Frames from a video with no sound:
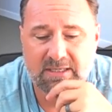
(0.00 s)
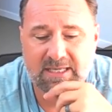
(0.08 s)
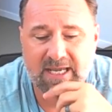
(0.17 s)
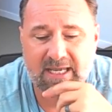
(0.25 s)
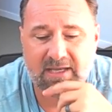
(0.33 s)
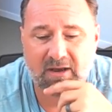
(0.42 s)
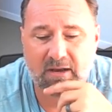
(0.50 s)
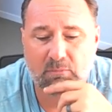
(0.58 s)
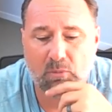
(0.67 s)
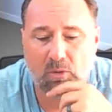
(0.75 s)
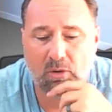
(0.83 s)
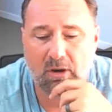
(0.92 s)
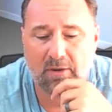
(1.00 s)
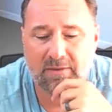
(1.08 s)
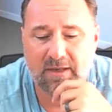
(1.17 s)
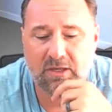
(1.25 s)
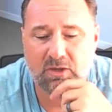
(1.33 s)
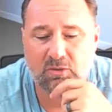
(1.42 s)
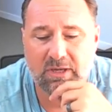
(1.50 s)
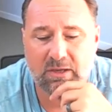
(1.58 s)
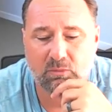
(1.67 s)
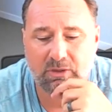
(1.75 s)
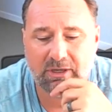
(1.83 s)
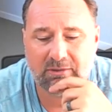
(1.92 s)
taking on more than you
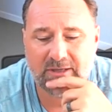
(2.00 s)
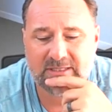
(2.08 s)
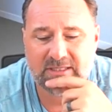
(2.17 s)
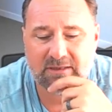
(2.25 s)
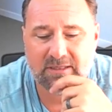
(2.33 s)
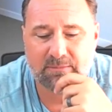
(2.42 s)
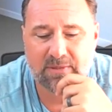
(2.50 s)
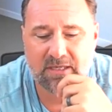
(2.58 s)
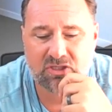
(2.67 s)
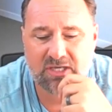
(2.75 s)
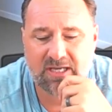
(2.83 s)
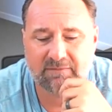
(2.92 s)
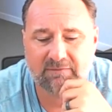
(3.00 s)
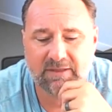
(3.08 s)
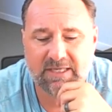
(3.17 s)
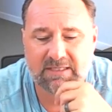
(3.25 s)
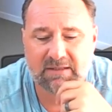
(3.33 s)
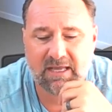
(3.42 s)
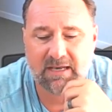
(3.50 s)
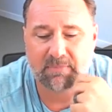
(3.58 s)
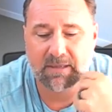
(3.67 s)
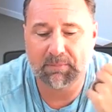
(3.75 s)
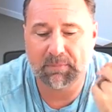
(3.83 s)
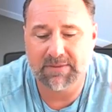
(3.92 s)
can realistically be achieved leads to letting
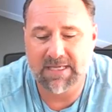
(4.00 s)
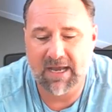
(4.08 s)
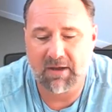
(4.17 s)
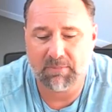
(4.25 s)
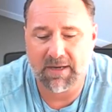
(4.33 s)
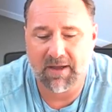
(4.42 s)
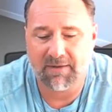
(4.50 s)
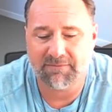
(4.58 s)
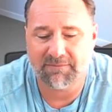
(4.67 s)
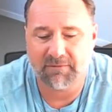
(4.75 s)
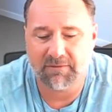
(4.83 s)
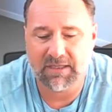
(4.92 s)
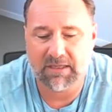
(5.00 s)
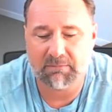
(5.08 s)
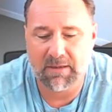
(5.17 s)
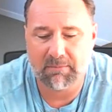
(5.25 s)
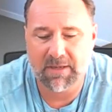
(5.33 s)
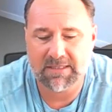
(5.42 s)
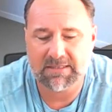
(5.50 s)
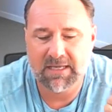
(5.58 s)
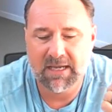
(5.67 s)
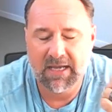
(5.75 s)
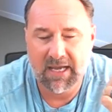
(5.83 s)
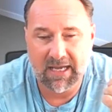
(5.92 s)
people down by not fulfilling commitments
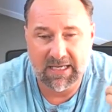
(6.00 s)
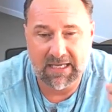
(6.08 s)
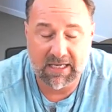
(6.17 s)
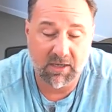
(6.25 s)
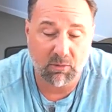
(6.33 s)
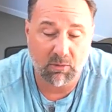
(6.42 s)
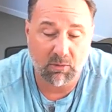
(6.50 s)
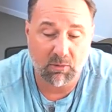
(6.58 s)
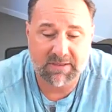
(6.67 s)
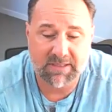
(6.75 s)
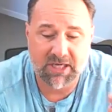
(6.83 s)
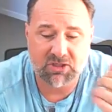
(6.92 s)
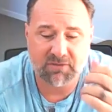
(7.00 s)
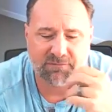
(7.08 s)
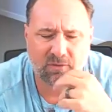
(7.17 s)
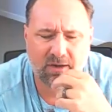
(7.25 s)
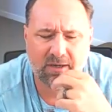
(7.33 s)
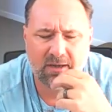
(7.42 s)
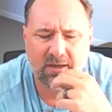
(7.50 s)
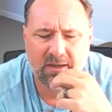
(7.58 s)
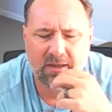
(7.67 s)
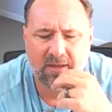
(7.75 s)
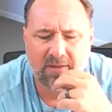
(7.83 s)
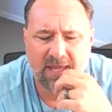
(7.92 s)
and getting a reputation for it.
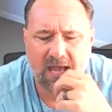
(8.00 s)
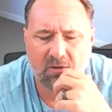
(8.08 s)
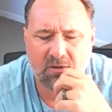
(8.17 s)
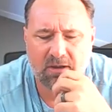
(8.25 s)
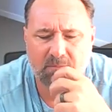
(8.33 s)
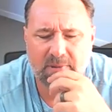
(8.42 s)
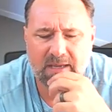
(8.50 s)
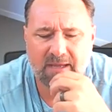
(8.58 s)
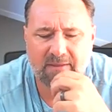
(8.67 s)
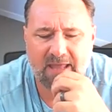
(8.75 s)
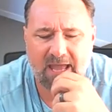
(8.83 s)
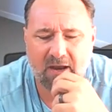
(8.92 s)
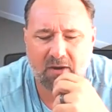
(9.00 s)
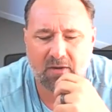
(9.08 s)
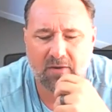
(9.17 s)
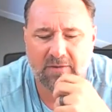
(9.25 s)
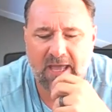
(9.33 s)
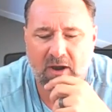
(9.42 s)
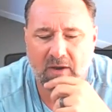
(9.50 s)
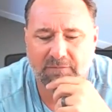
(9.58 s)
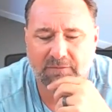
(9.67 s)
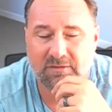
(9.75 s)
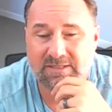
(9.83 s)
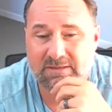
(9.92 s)
The outcome being that that
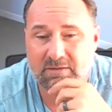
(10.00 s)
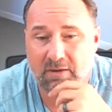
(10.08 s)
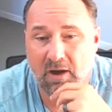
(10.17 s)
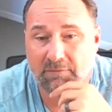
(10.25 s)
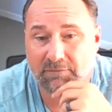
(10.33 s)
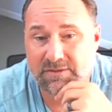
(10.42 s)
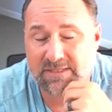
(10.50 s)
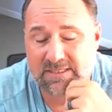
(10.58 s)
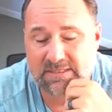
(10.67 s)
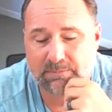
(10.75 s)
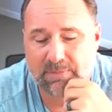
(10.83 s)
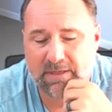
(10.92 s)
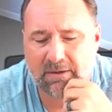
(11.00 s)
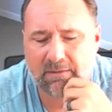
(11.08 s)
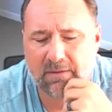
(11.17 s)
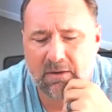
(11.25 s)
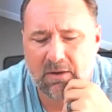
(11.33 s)
offer offers disappear.